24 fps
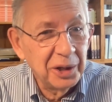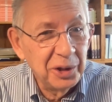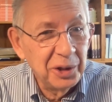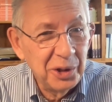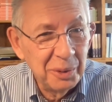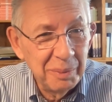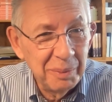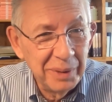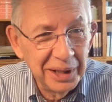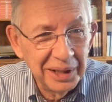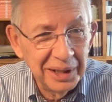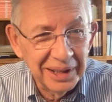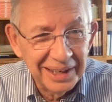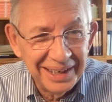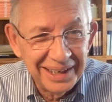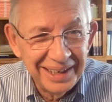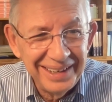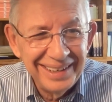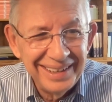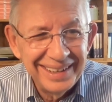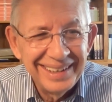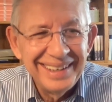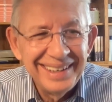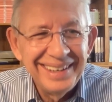of
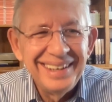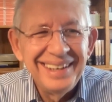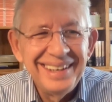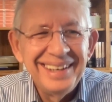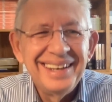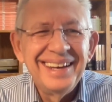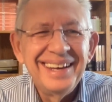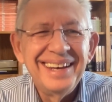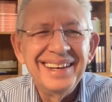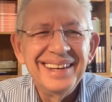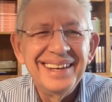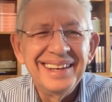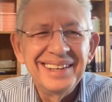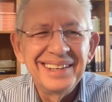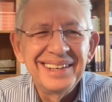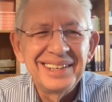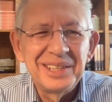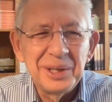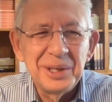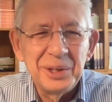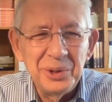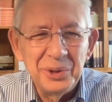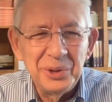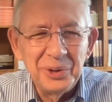humility to
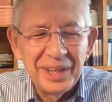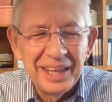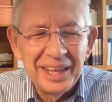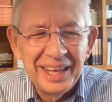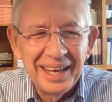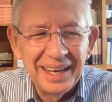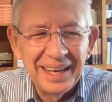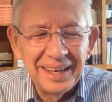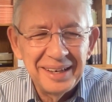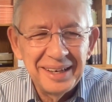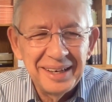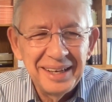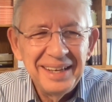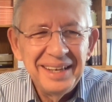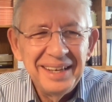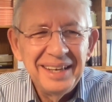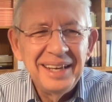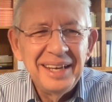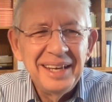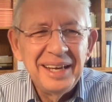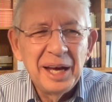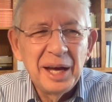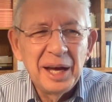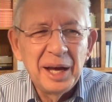do that.
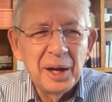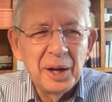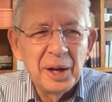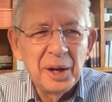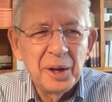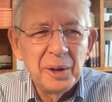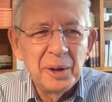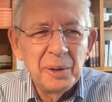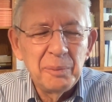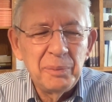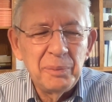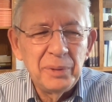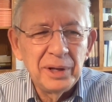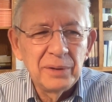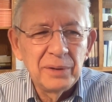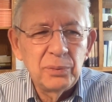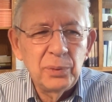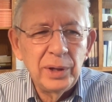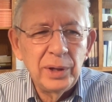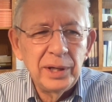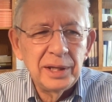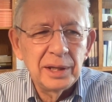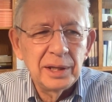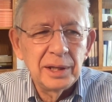But if
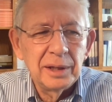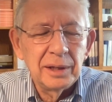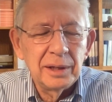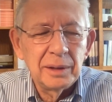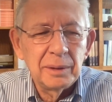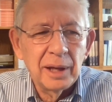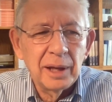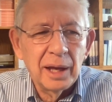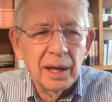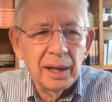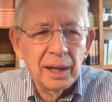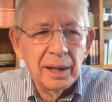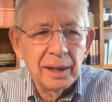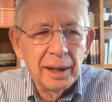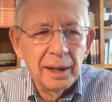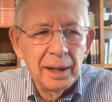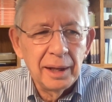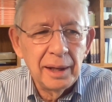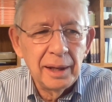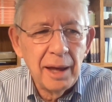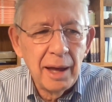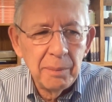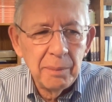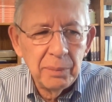we can
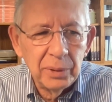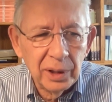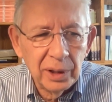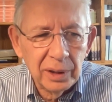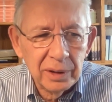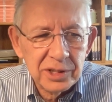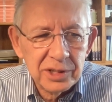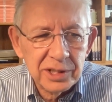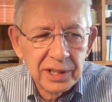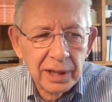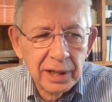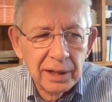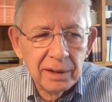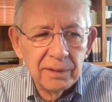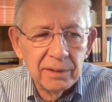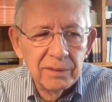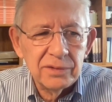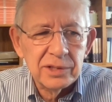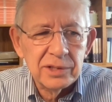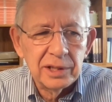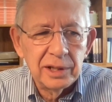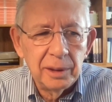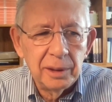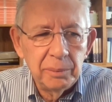humble
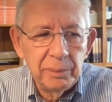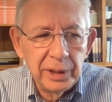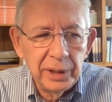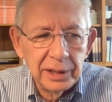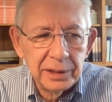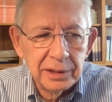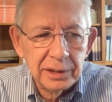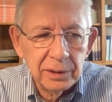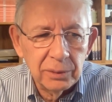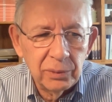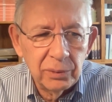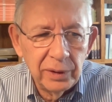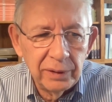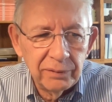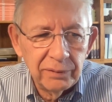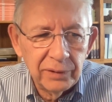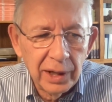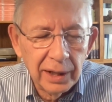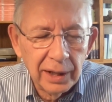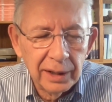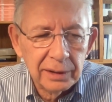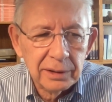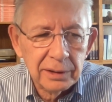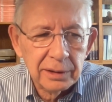ourselves and admit that we've
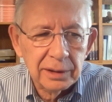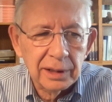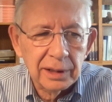got